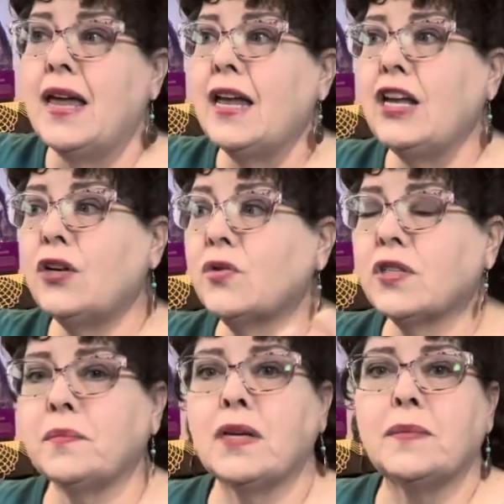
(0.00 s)
You know,
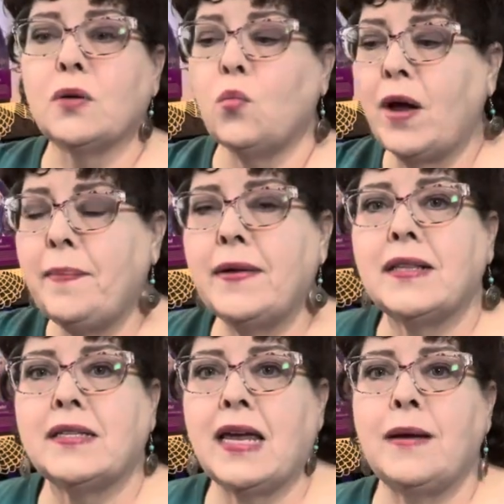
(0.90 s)
sometimes I'm wiping the
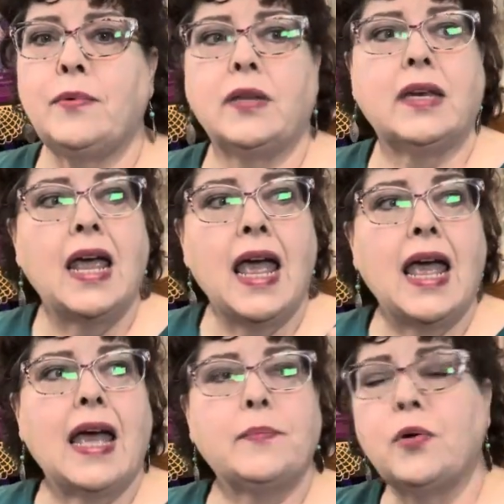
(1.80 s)
table
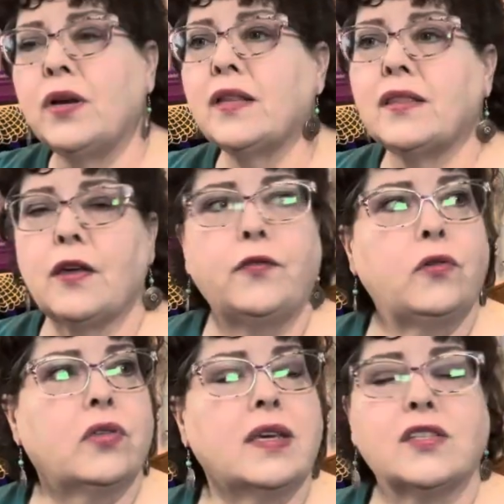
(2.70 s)
and putting a few
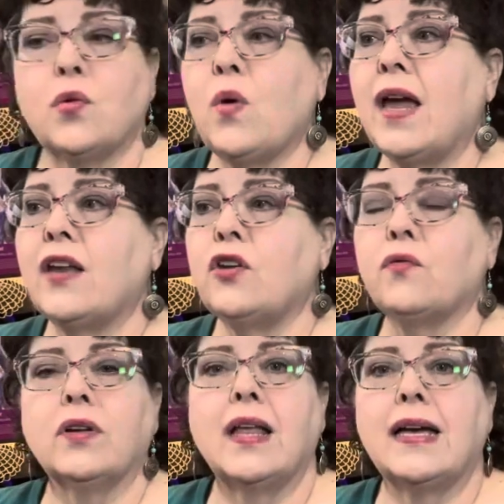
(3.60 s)
things away and you
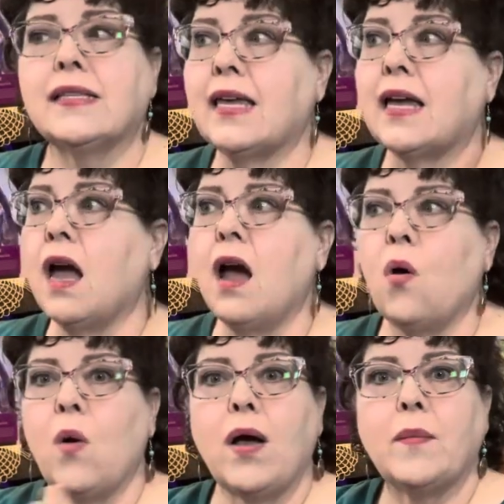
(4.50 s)
realize like,
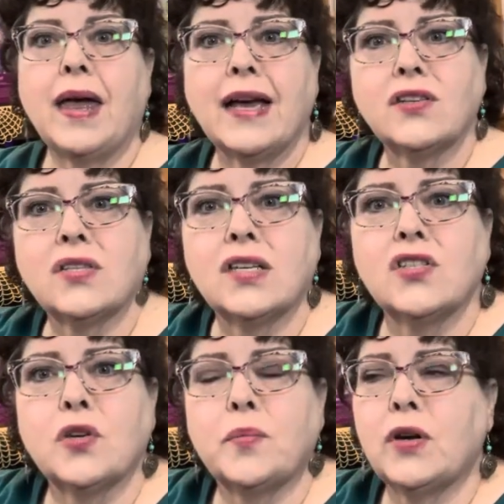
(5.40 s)
wow, my house does
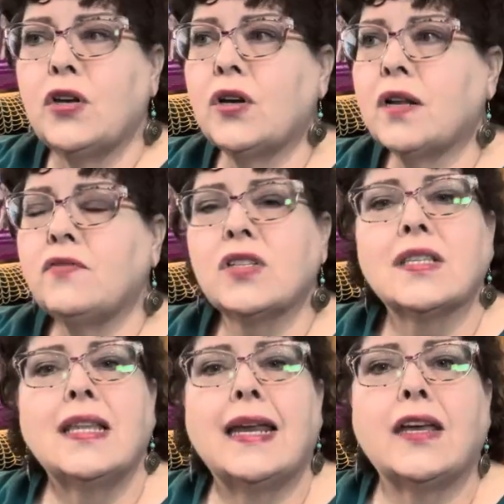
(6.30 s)
look pretty good. I've just
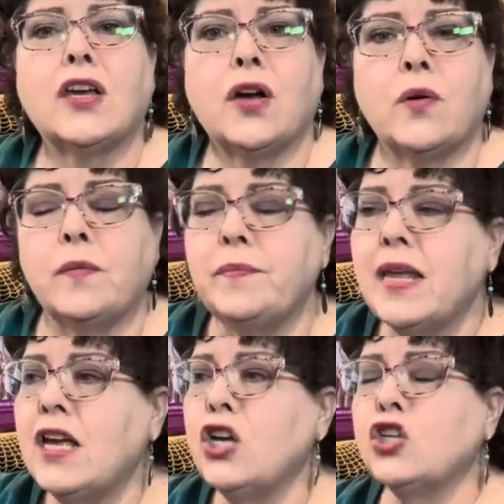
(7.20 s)
let it go.
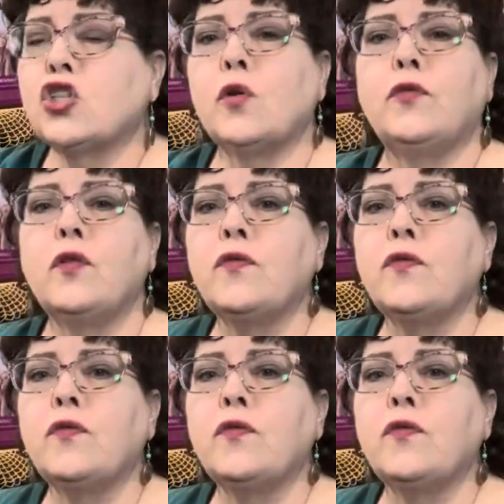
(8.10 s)
So if you've